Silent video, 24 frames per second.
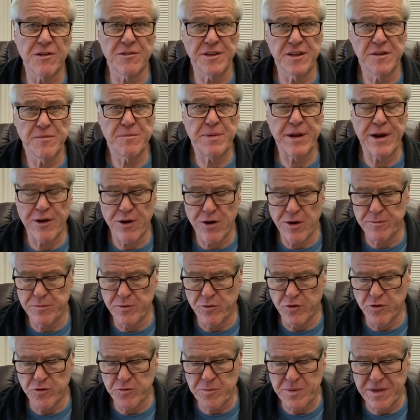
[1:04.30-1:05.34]
in
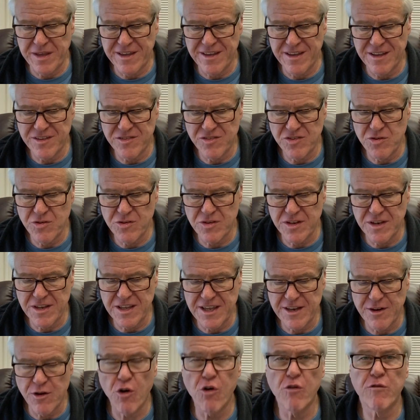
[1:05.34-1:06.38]
parables because you can
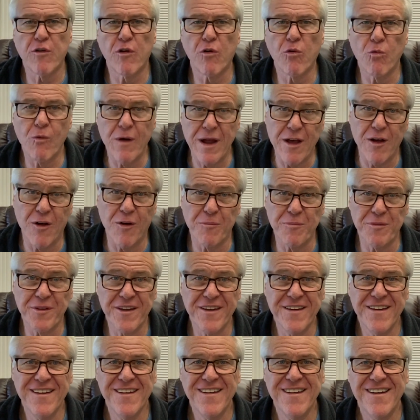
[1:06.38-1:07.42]
get overwhelmed
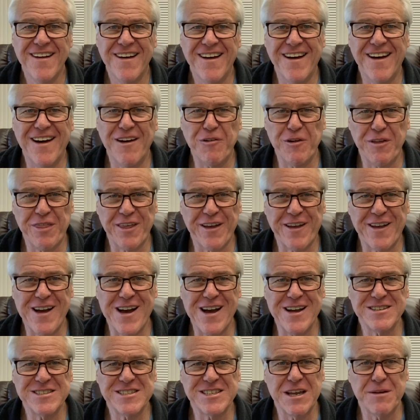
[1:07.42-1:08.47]
with the
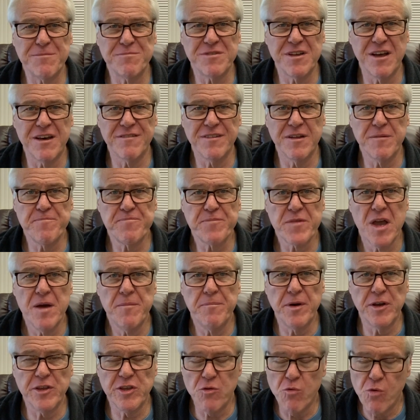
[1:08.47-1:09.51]
concept of them,
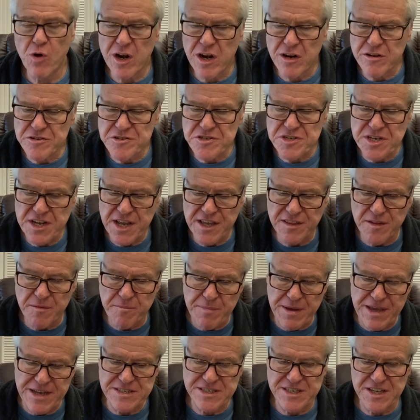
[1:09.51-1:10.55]
but you want to understand the
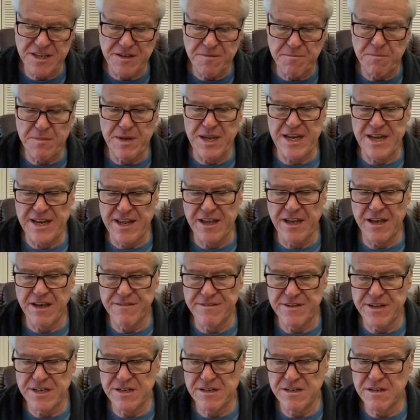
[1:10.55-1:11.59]
basic meaning of
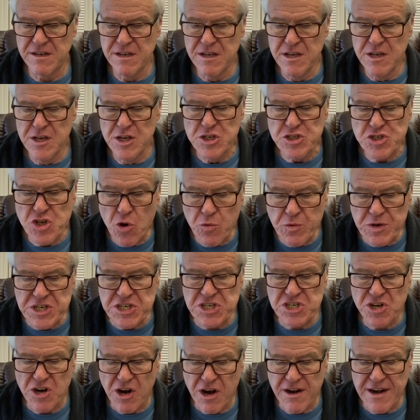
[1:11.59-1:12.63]
it. And so we
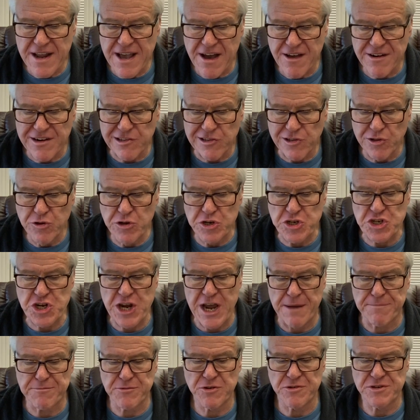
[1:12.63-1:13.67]
start out in Luke
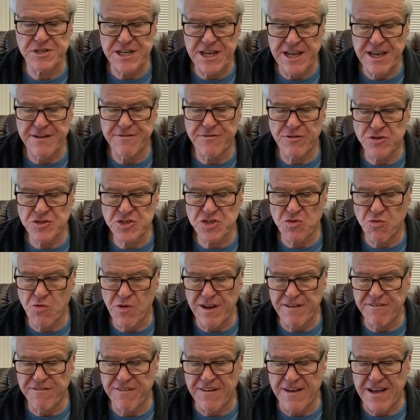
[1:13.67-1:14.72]
chapter 10, verse
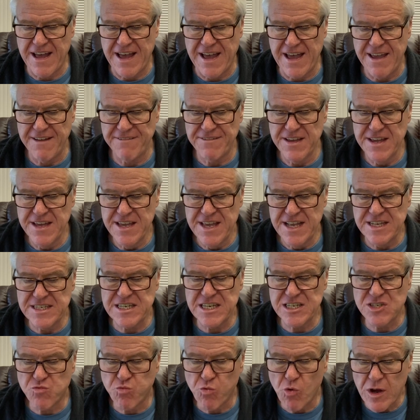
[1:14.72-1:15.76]
25. It
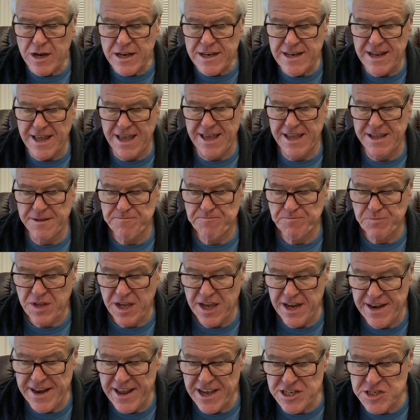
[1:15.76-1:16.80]
says, "One day,
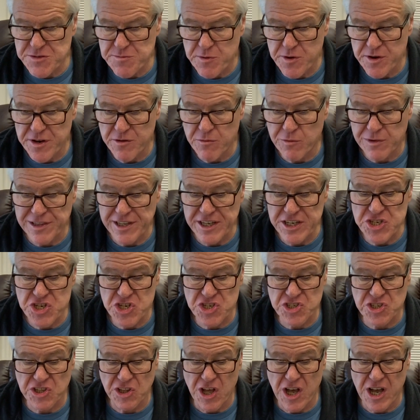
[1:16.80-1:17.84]
an expert in
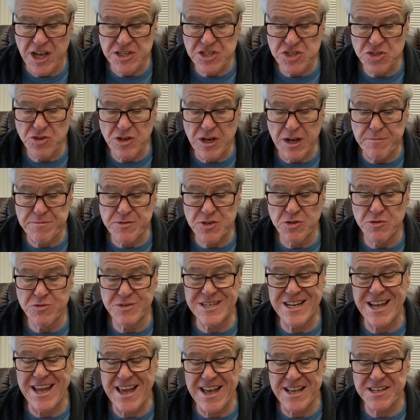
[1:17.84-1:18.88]
religious law stood up to
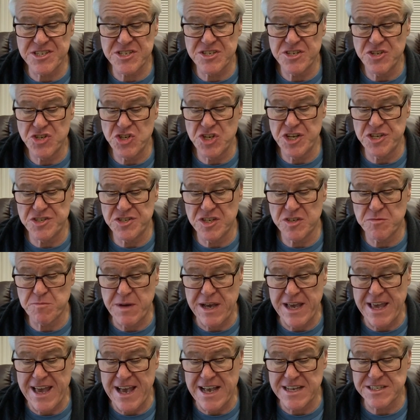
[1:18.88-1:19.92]
test Jesus
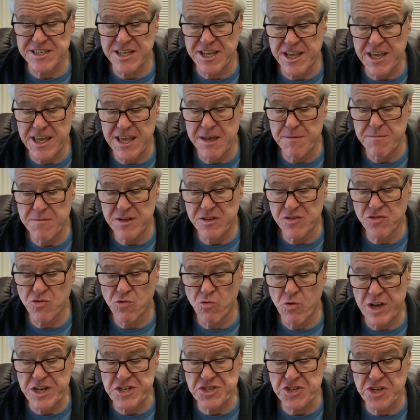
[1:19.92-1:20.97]
by asking him this
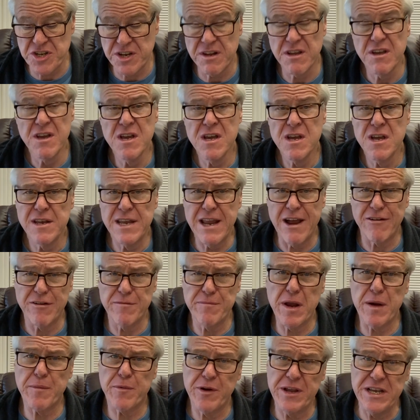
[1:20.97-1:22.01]
question." Now
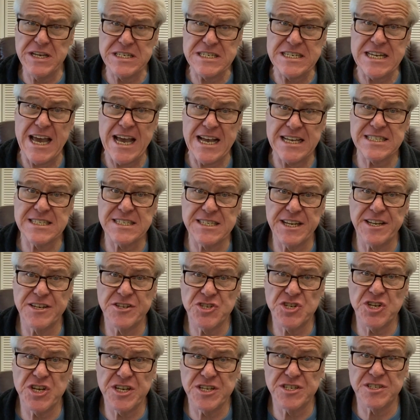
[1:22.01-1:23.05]
remember, he's testing
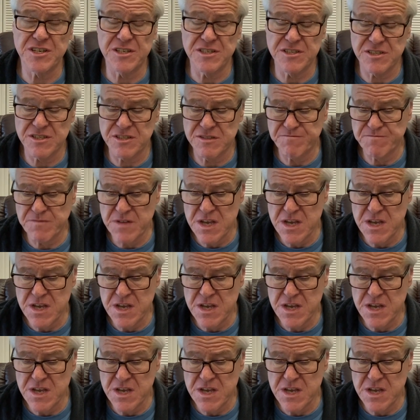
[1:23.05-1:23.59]
Jesus.